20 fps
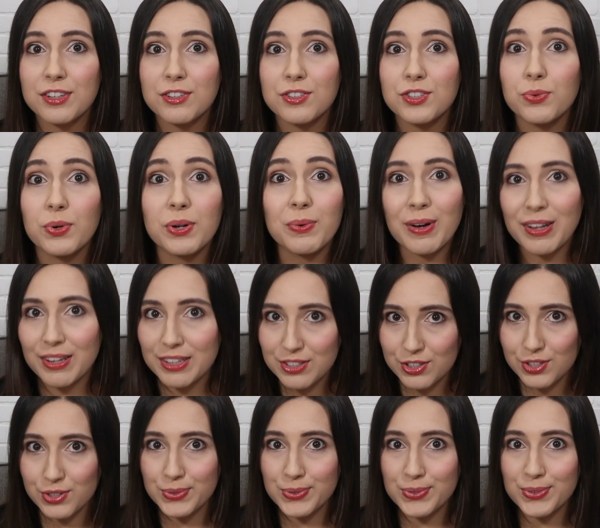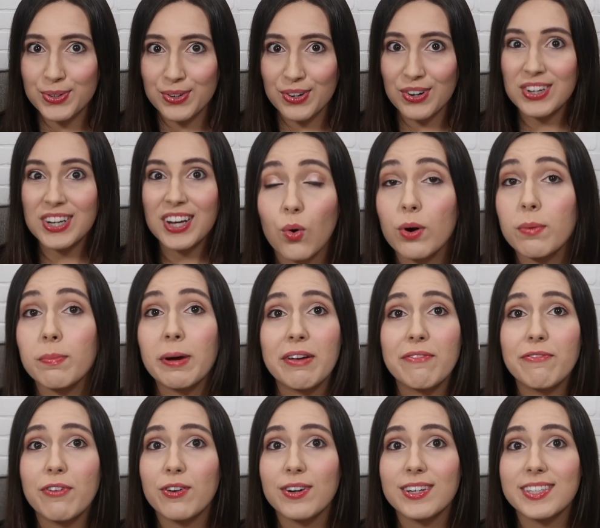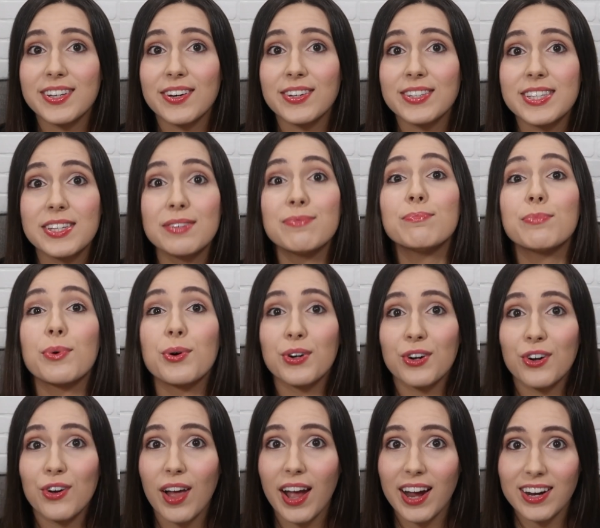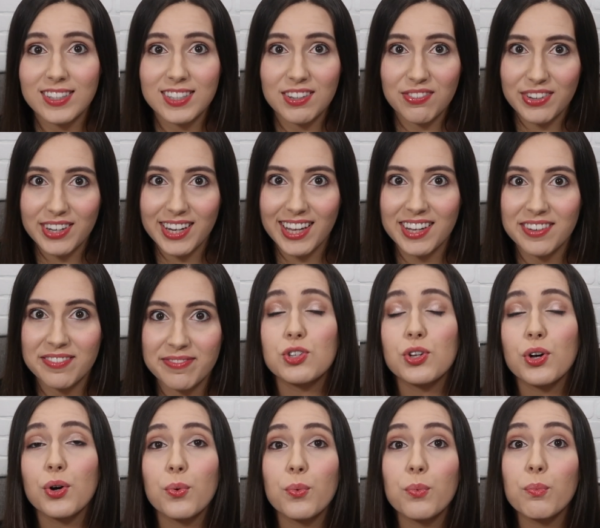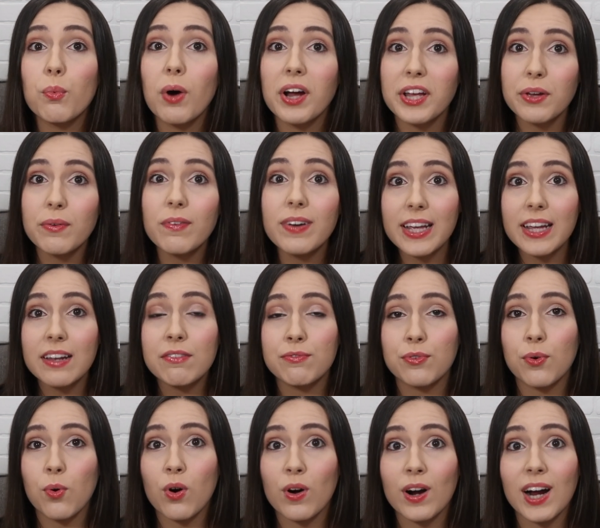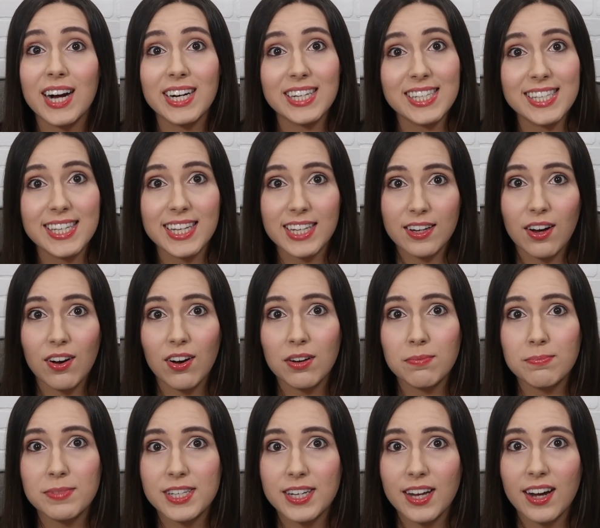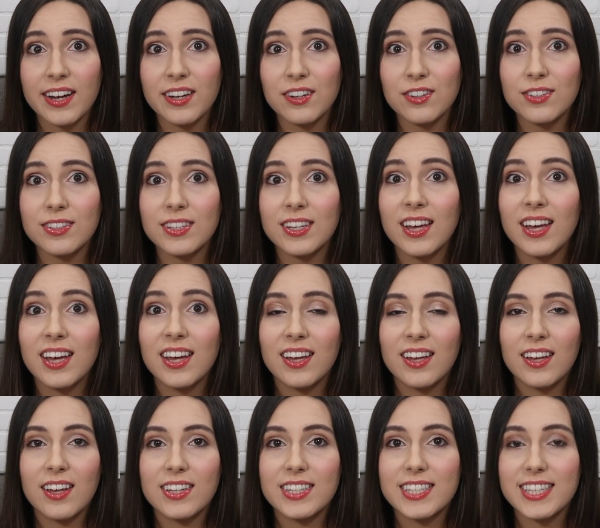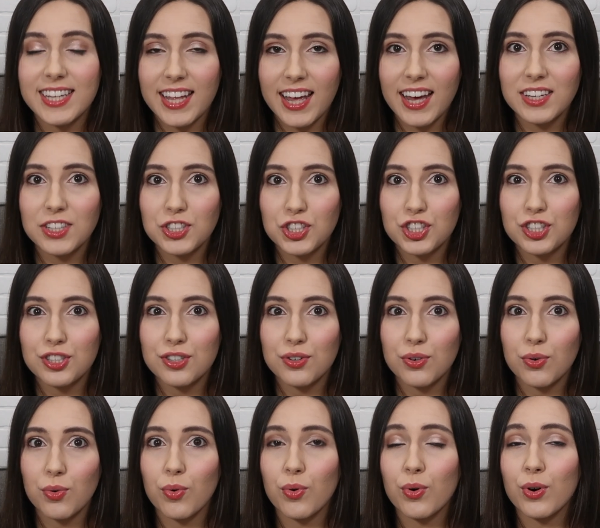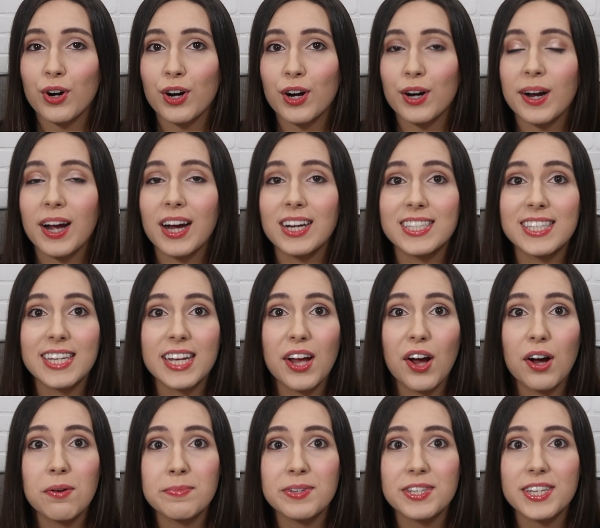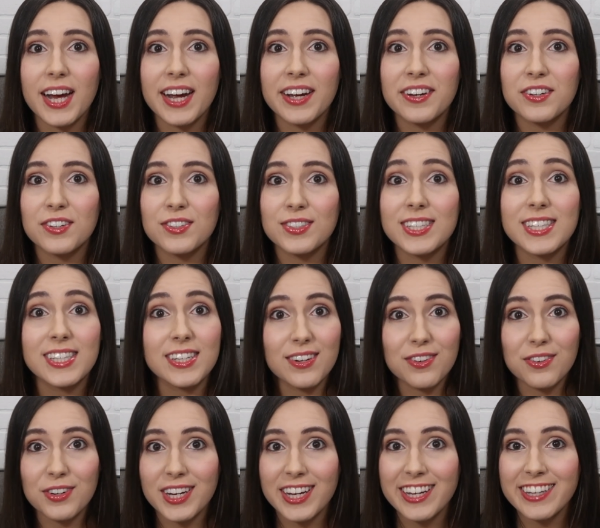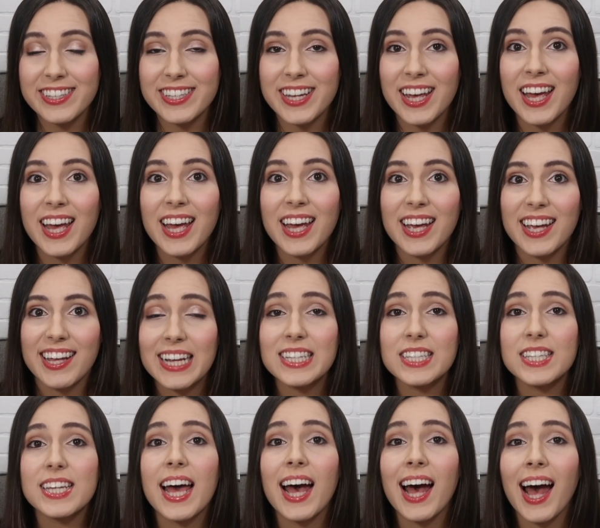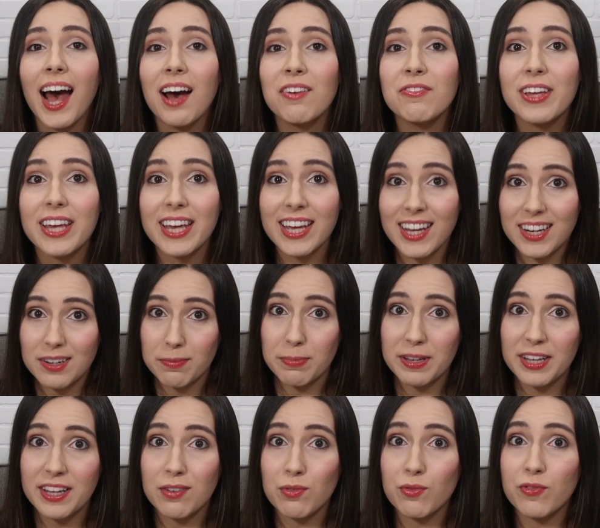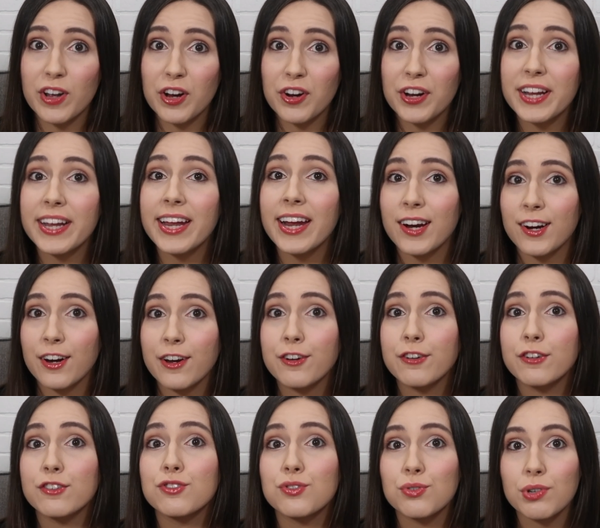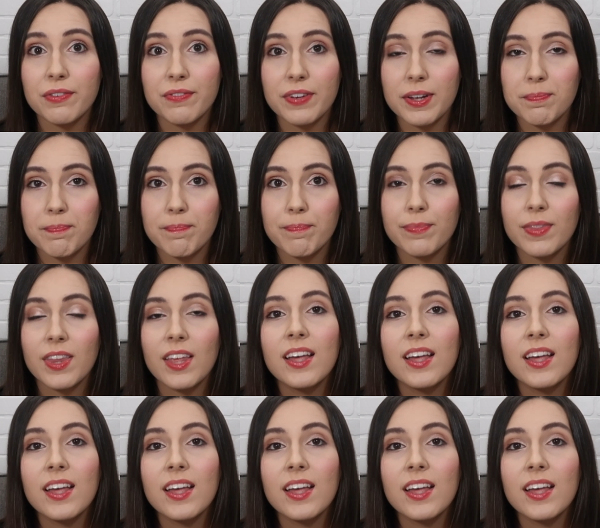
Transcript: doing well in school, or might focus on some moral activity. So what you need for a sitcom styled sketch or a sitcom styled series is to have it be very character driven.